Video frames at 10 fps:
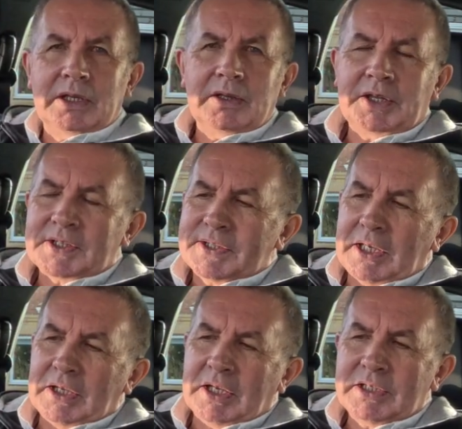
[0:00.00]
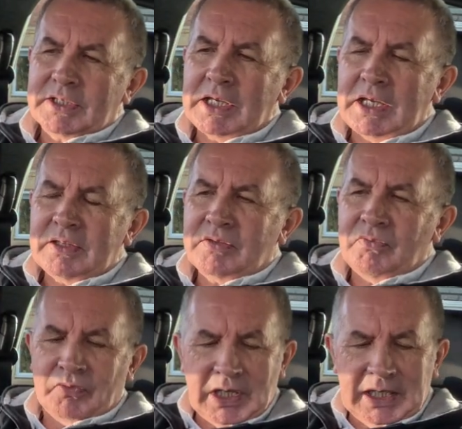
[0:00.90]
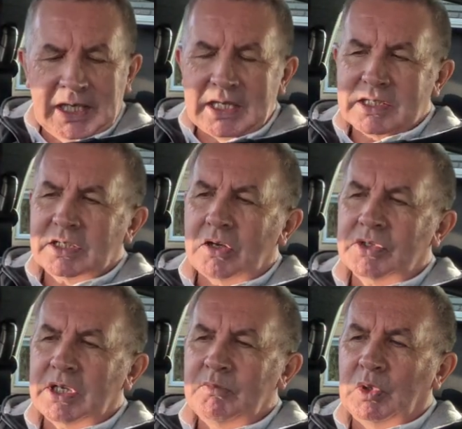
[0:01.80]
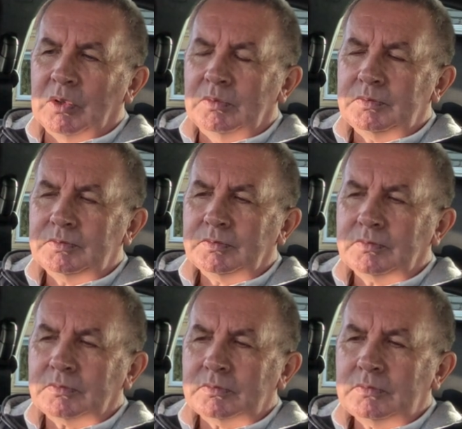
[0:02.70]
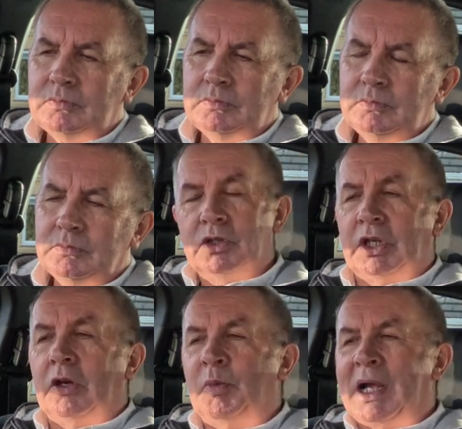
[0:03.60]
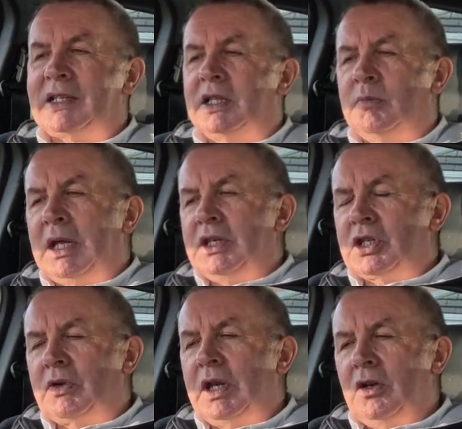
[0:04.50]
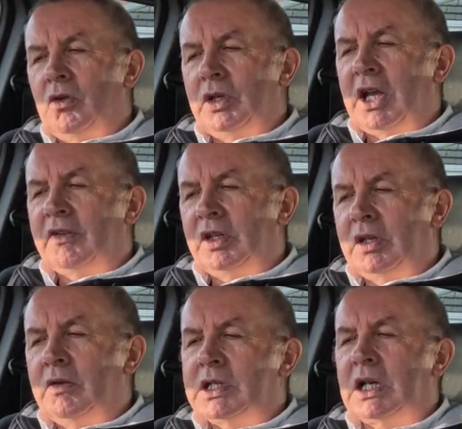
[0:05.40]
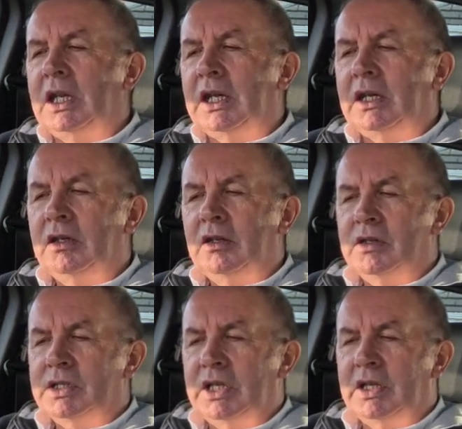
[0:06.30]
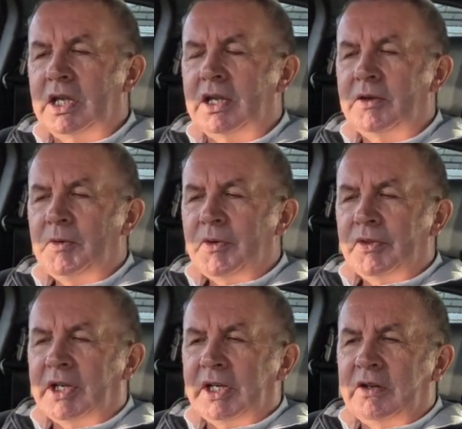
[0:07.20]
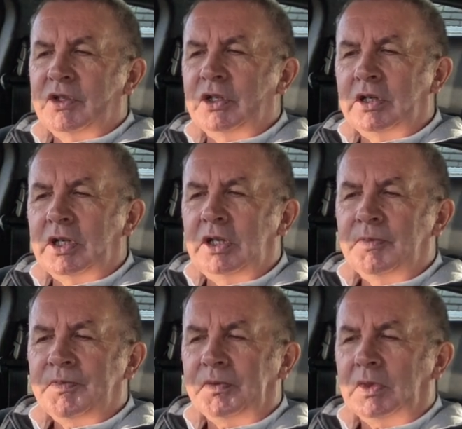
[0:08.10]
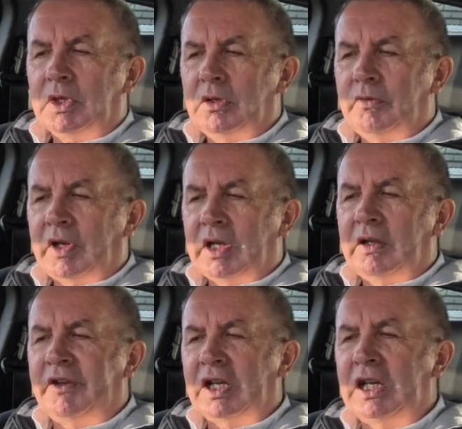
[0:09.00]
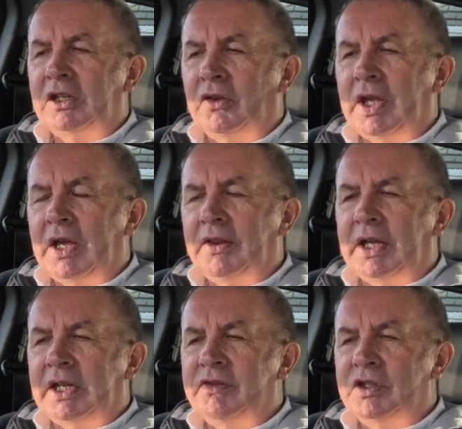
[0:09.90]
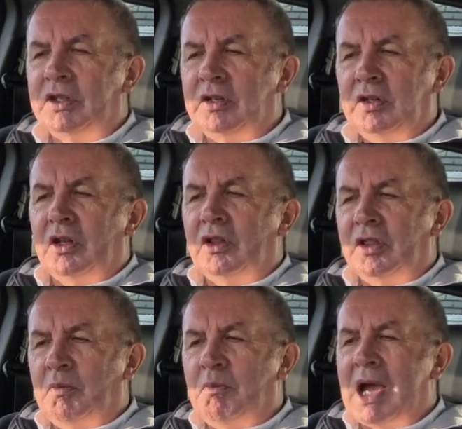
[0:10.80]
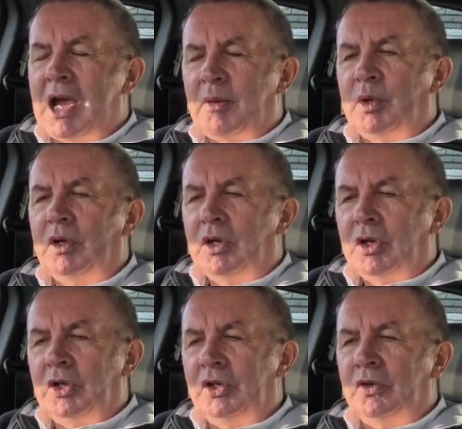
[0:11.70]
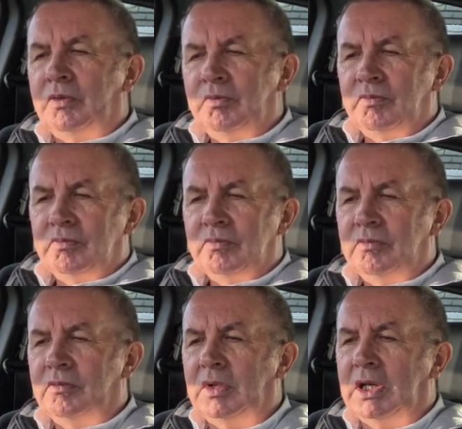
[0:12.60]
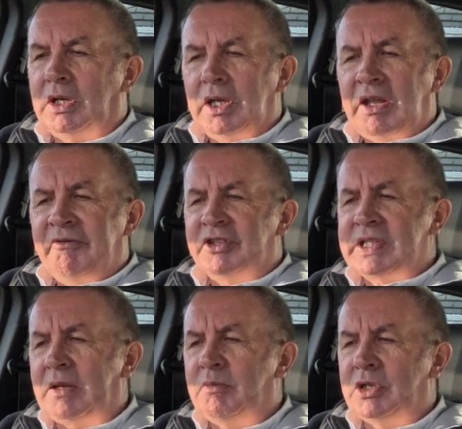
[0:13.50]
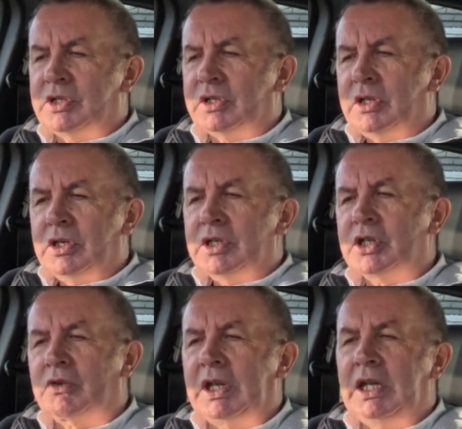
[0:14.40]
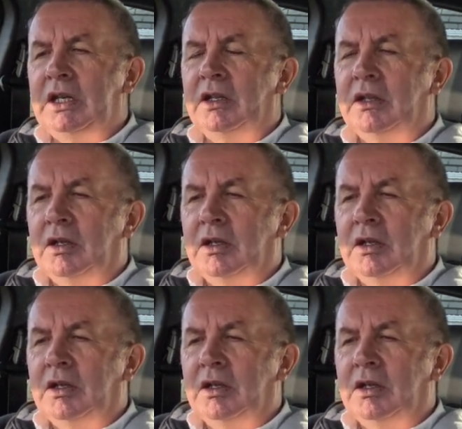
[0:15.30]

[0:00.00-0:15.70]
That's it. It really is so simple. To go back to the main screen, all you have to do is click. You see there, that gives you the, if I click on that, that gives you the map and your infotainment screen.